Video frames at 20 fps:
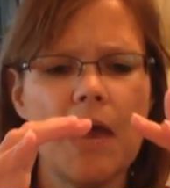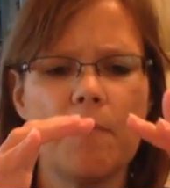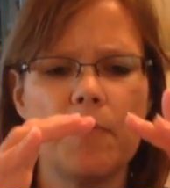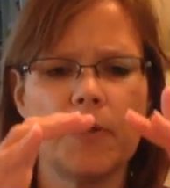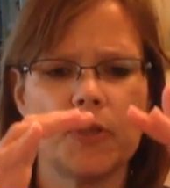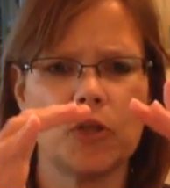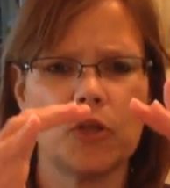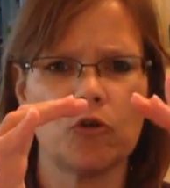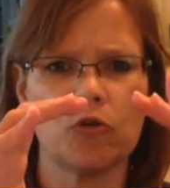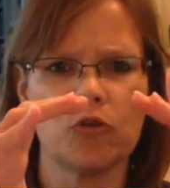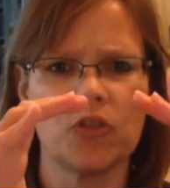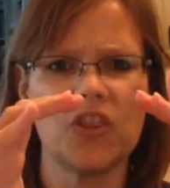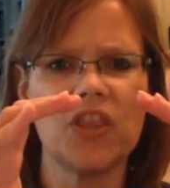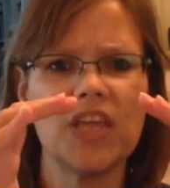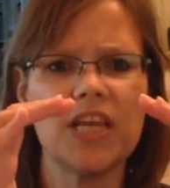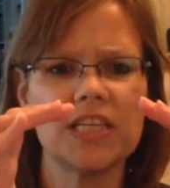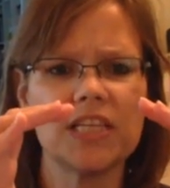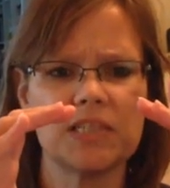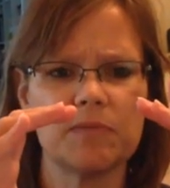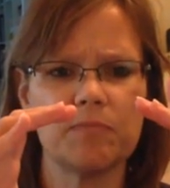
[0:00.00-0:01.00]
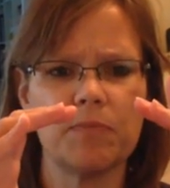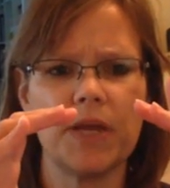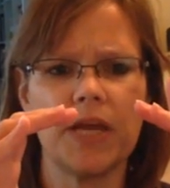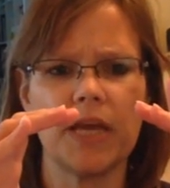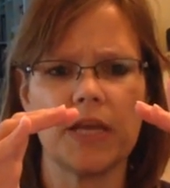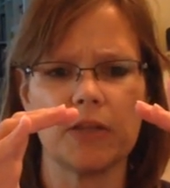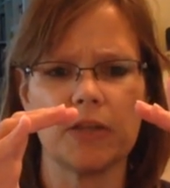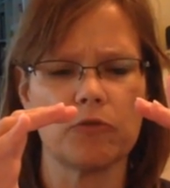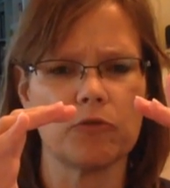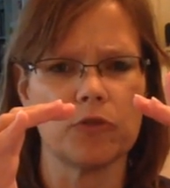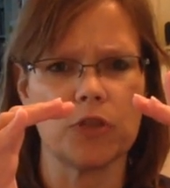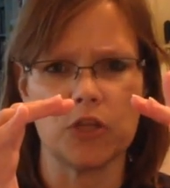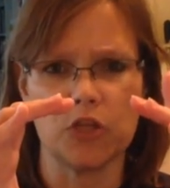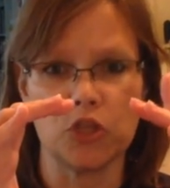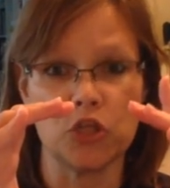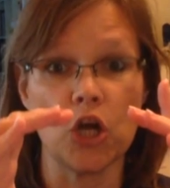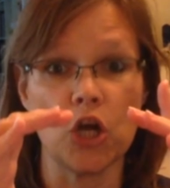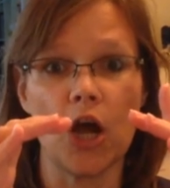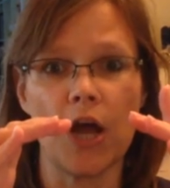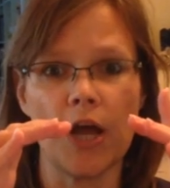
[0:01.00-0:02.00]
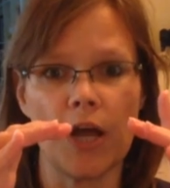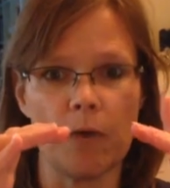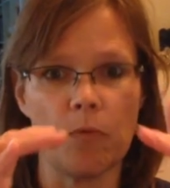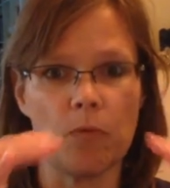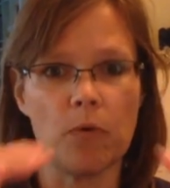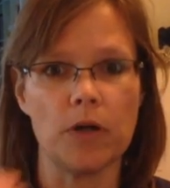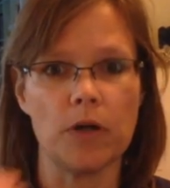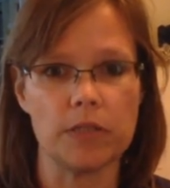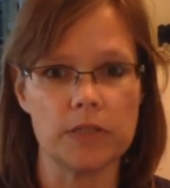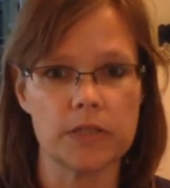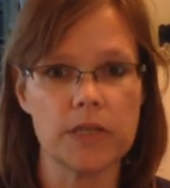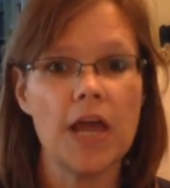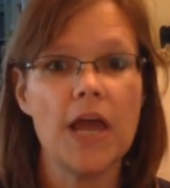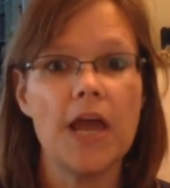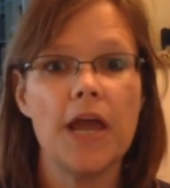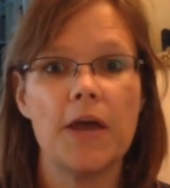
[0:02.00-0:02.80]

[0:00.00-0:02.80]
but they're this big. They're the giant ones.